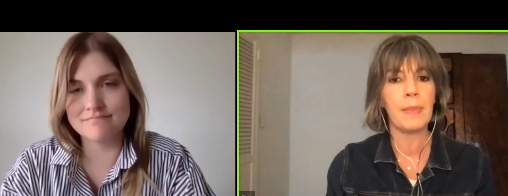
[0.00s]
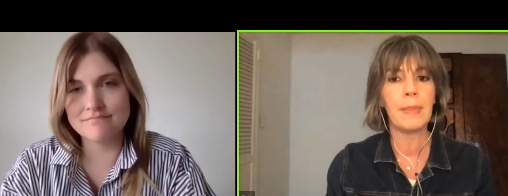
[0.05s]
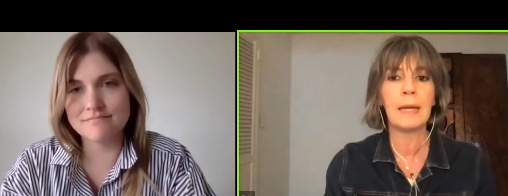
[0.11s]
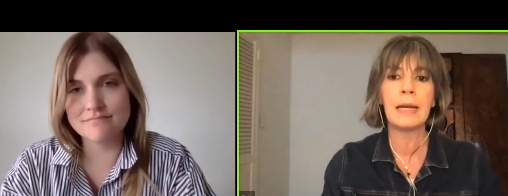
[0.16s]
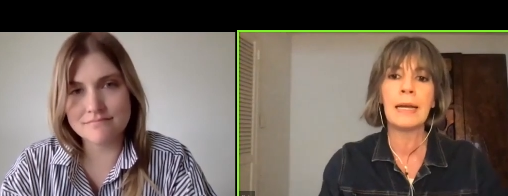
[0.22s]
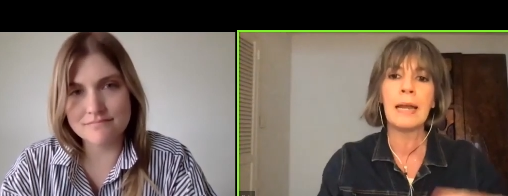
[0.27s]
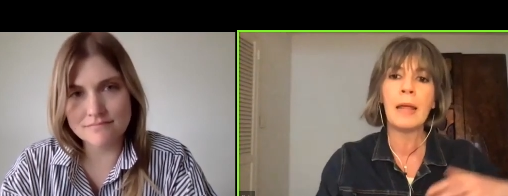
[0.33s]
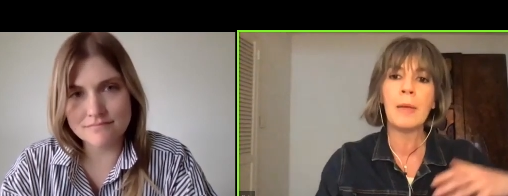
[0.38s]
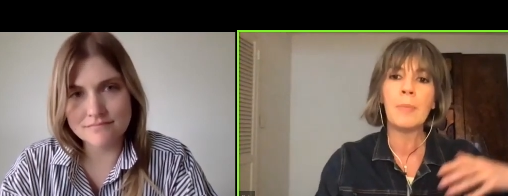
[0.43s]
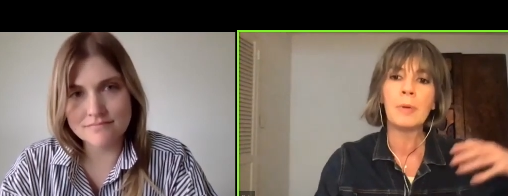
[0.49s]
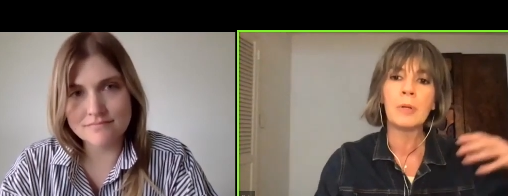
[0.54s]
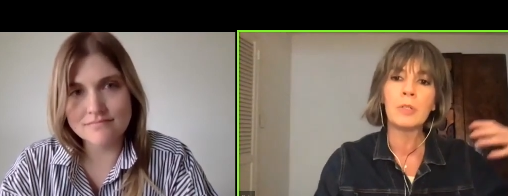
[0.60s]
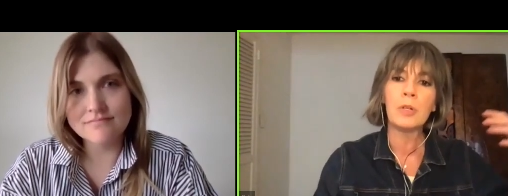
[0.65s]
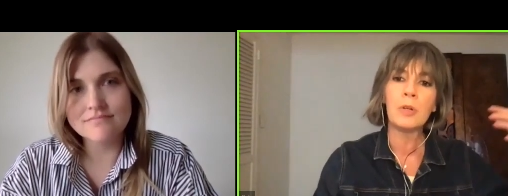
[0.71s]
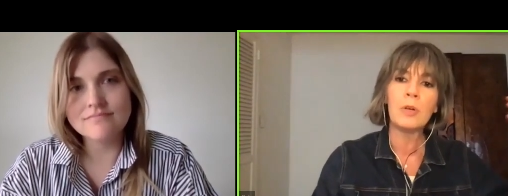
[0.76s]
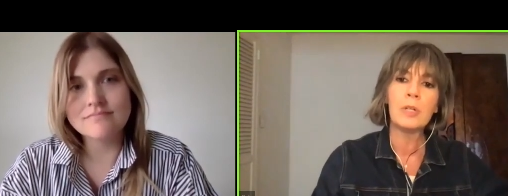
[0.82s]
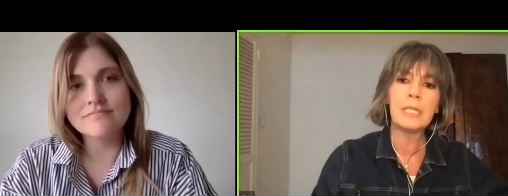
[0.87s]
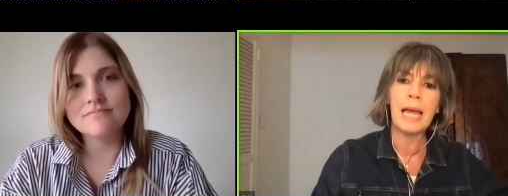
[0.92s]
Speaker 1: that enabled you to
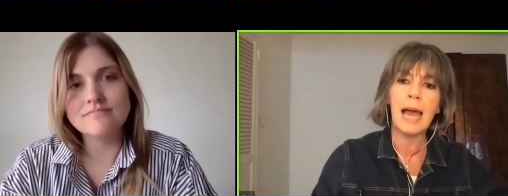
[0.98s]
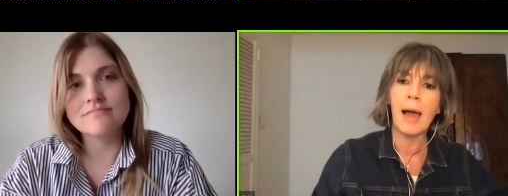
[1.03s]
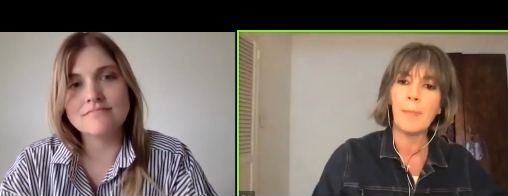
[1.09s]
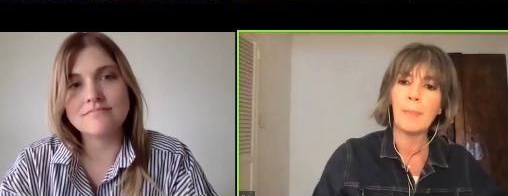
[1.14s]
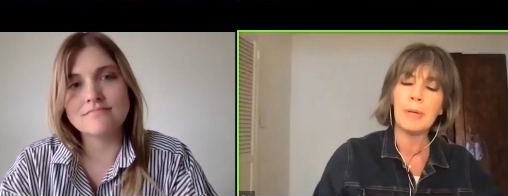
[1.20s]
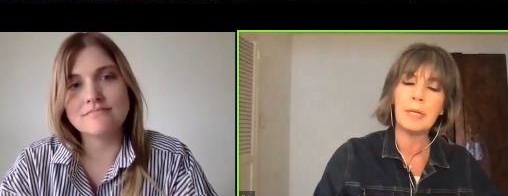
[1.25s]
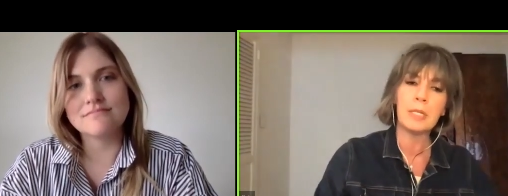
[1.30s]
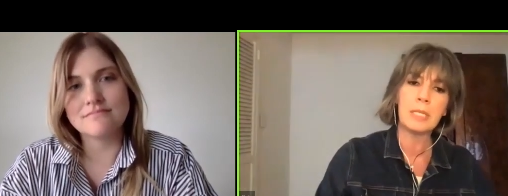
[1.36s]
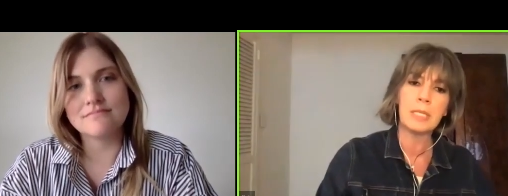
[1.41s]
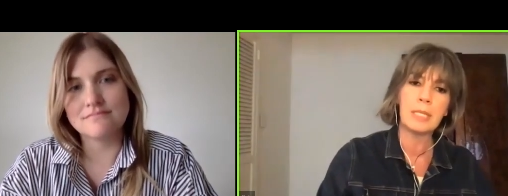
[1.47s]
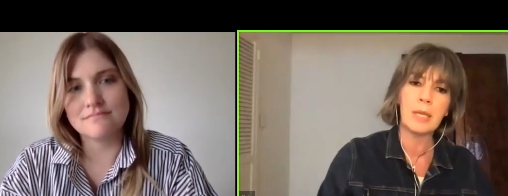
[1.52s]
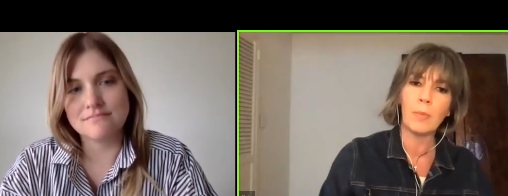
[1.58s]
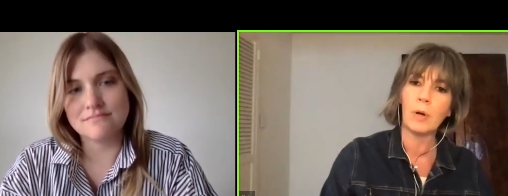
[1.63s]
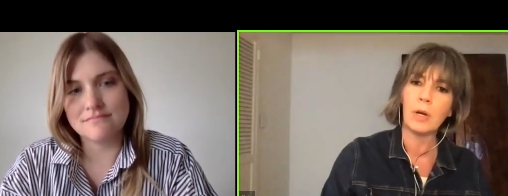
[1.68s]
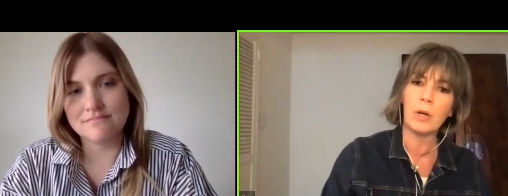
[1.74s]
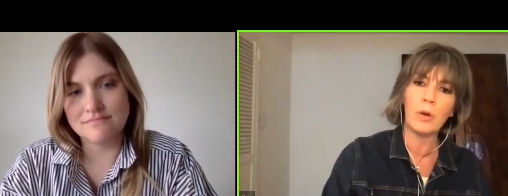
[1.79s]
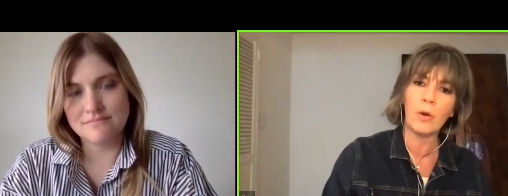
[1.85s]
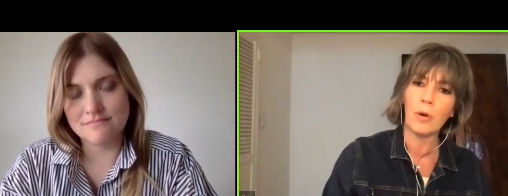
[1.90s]
tap into someone in
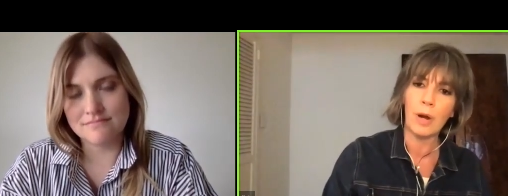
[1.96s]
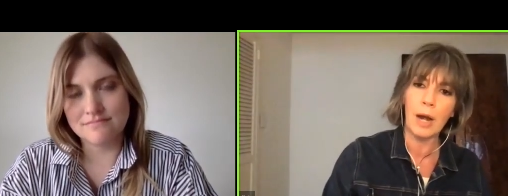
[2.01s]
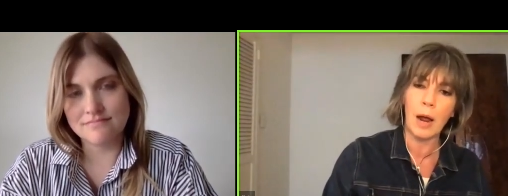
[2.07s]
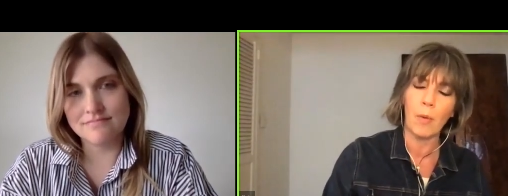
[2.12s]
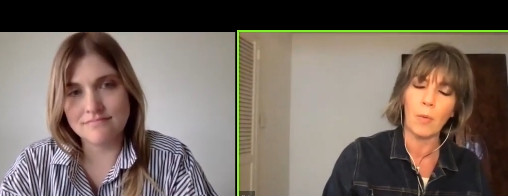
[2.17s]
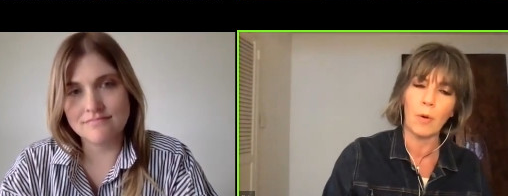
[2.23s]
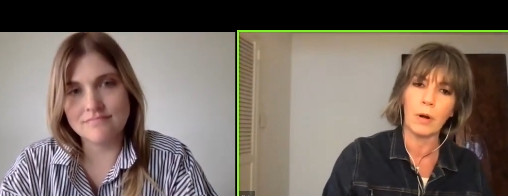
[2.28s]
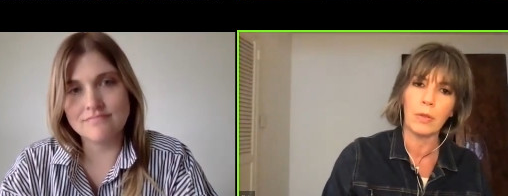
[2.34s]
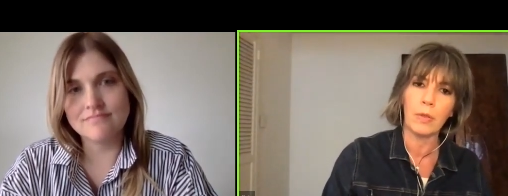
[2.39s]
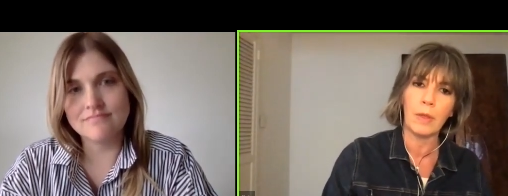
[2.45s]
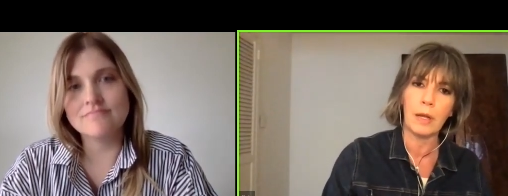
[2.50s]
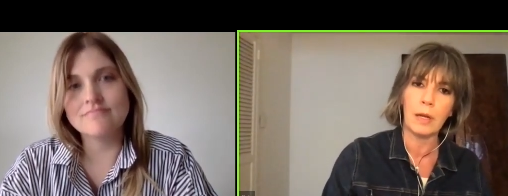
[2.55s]
your network that